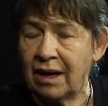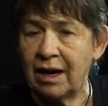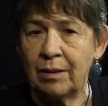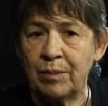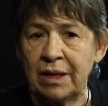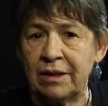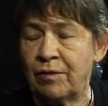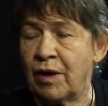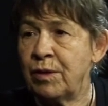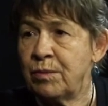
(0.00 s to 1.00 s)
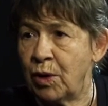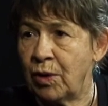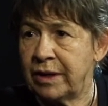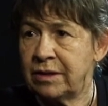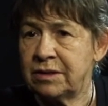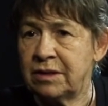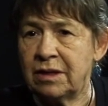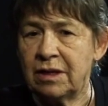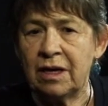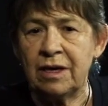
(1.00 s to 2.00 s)
um, in their own mind,
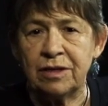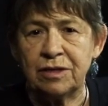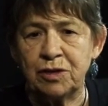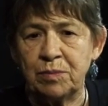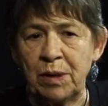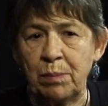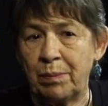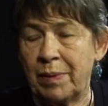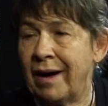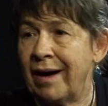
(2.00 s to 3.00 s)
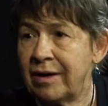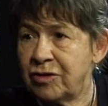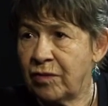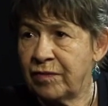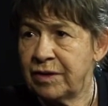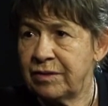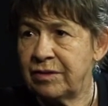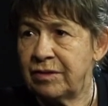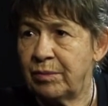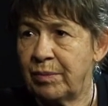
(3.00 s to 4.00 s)
either to be part of it,
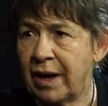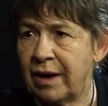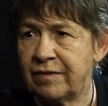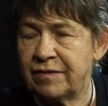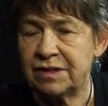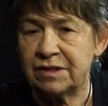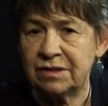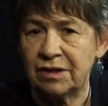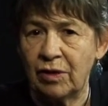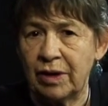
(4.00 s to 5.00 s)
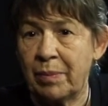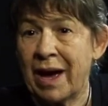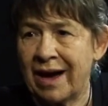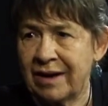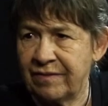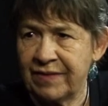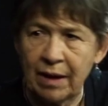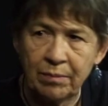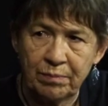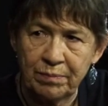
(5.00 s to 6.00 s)
part of society, part of
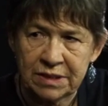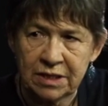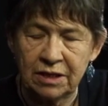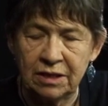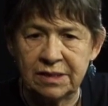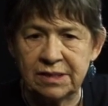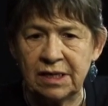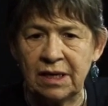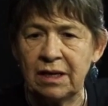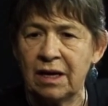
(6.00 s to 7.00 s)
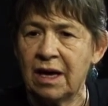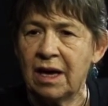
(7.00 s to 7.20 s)
that particular scene,